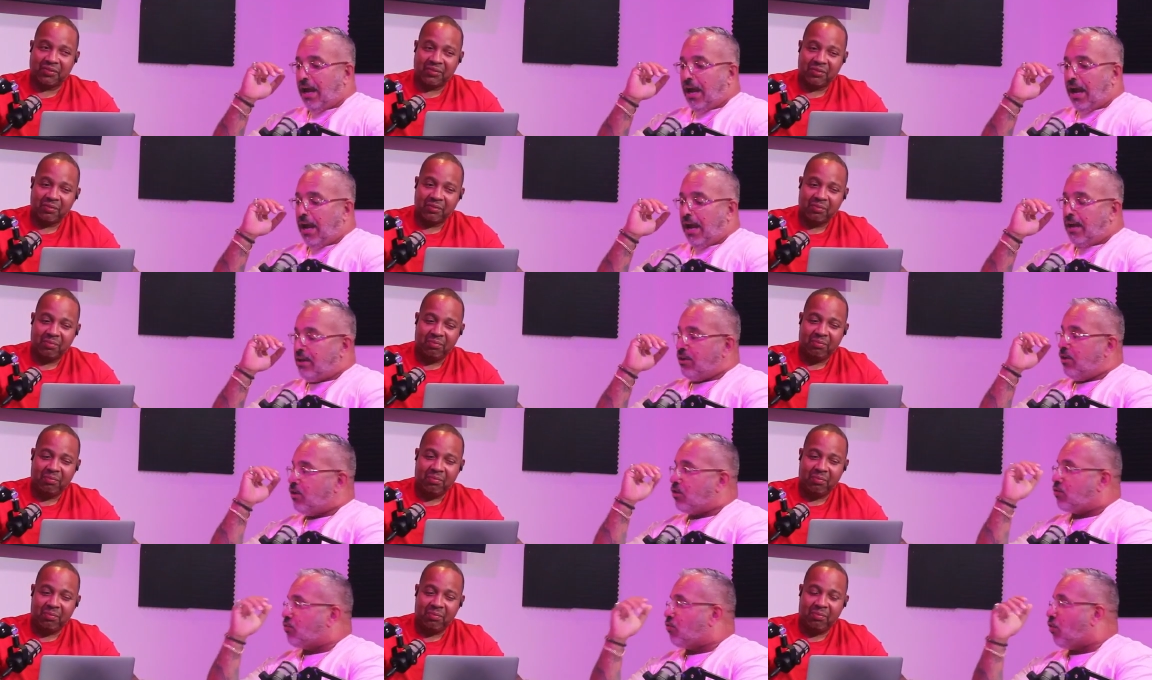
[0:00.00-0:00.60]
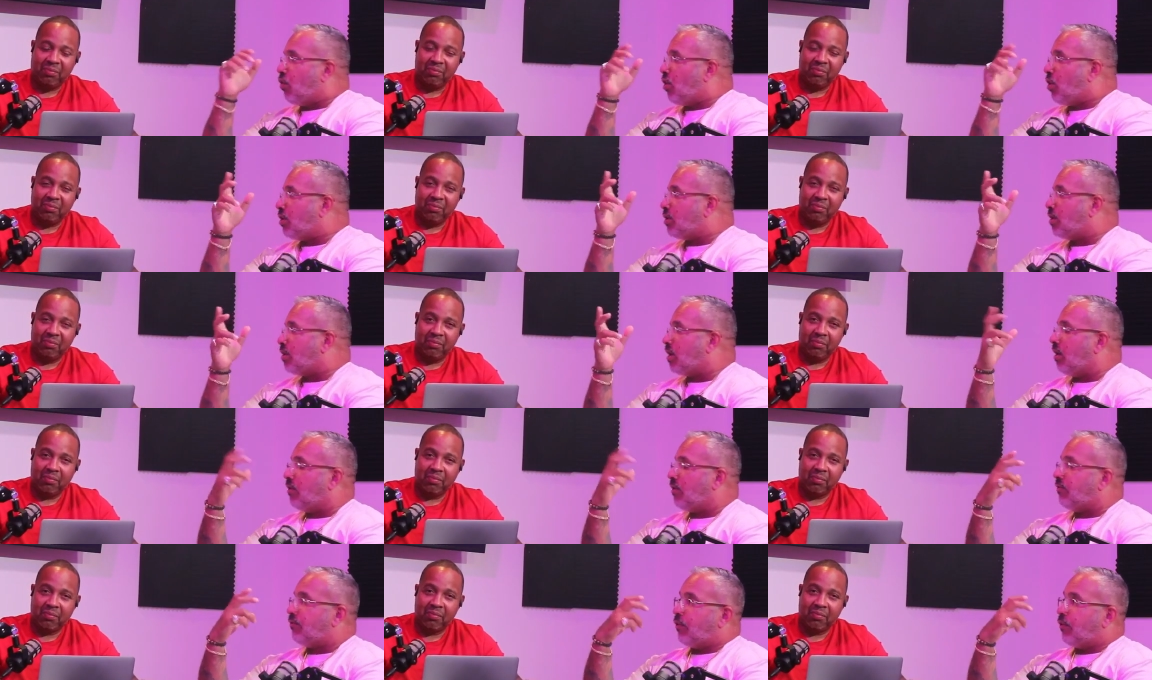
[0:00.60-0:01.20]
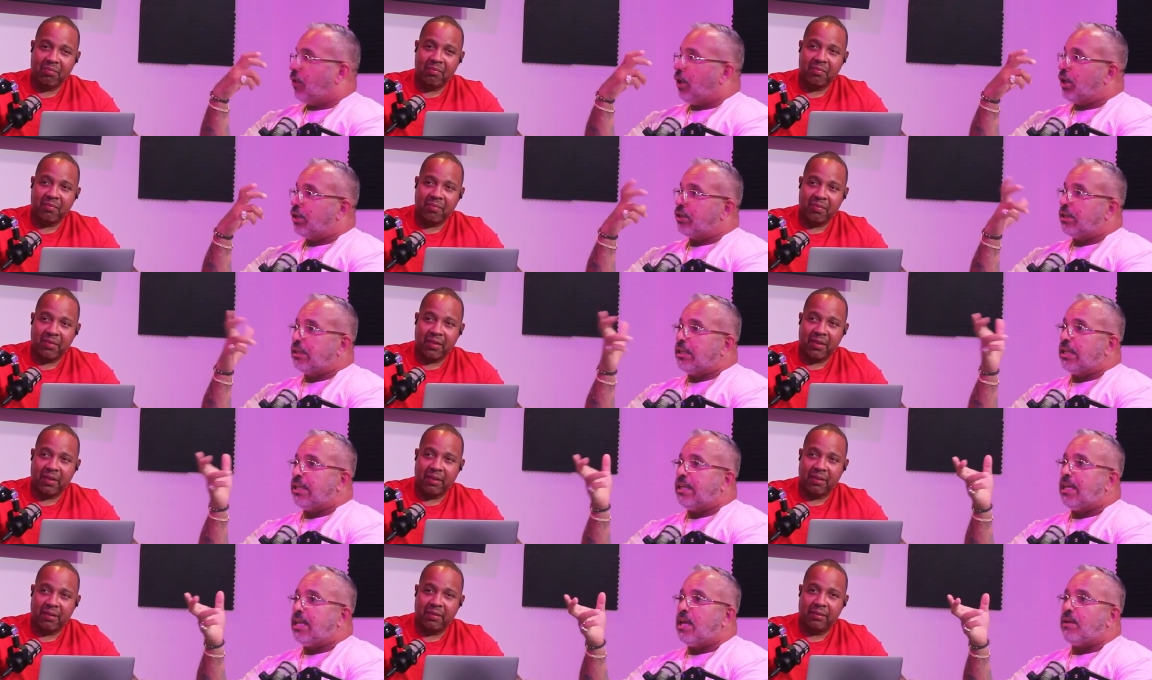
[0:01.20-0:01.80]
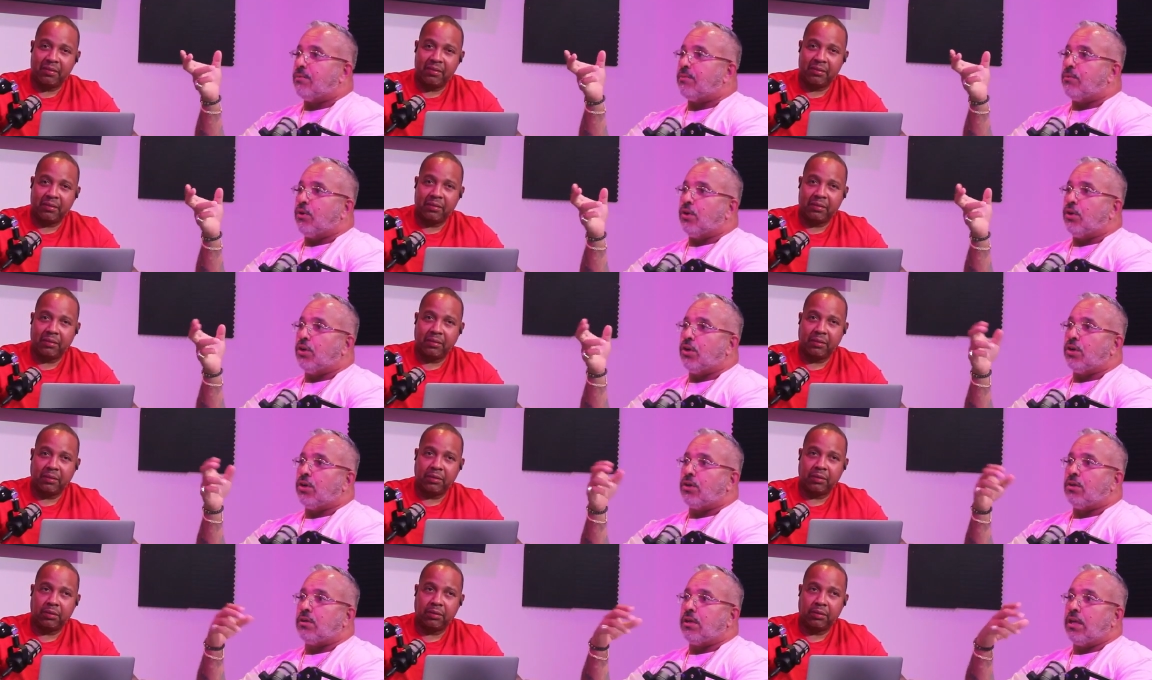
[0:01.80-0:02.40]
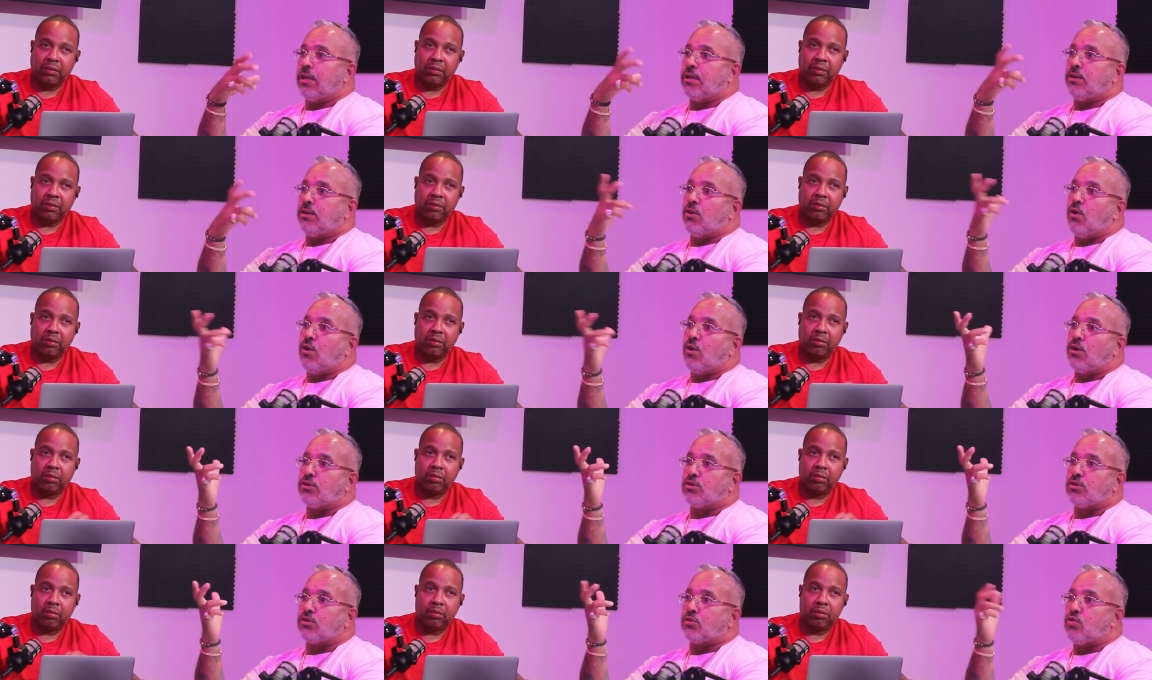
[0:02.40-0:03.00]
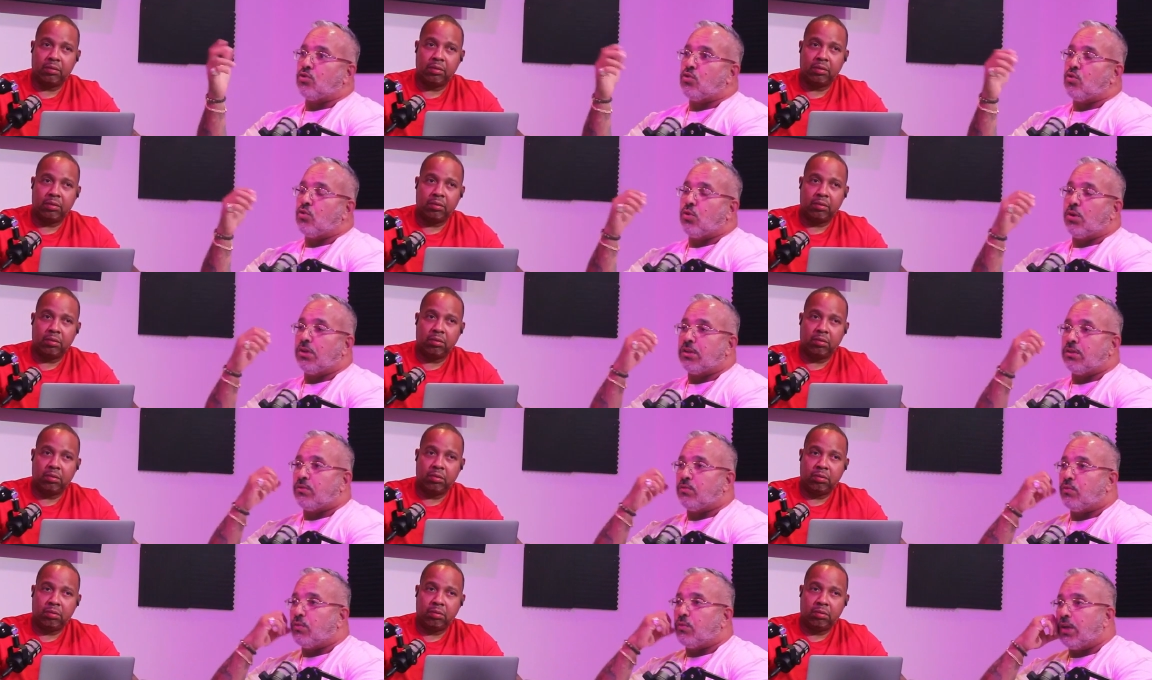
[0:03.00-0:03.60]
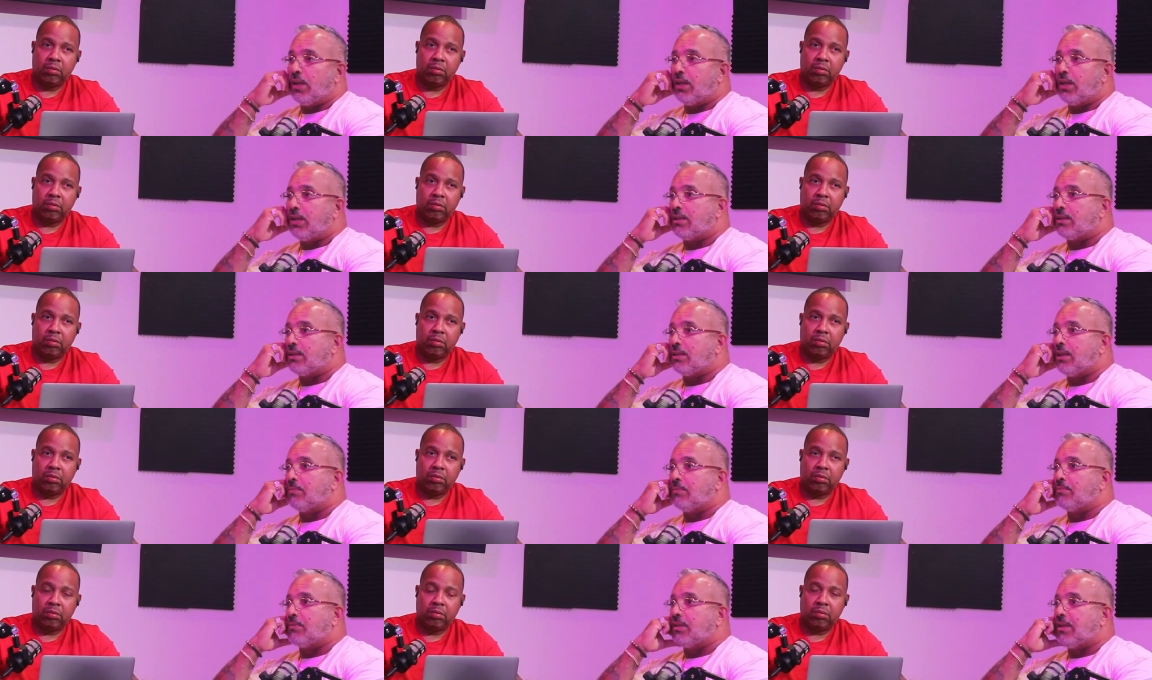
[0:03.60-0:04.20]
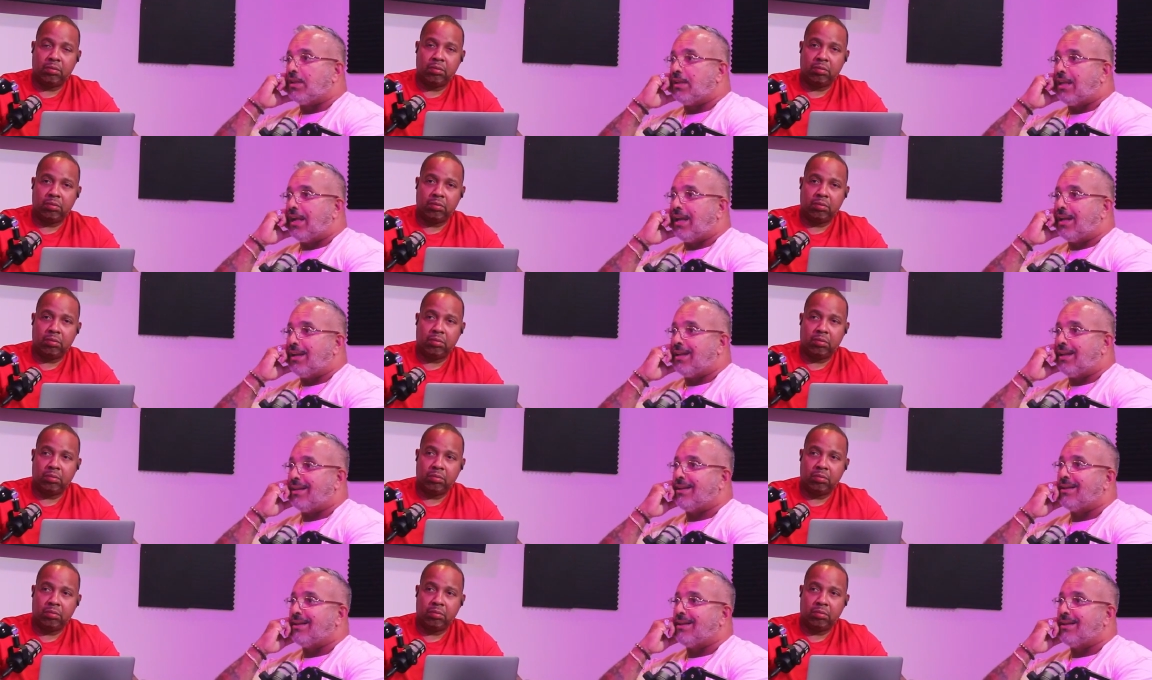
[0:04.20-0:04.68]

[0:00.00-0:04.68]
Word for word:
Speaker 1: I know growing up for us in the neighborhood, like going to school wasn't really something that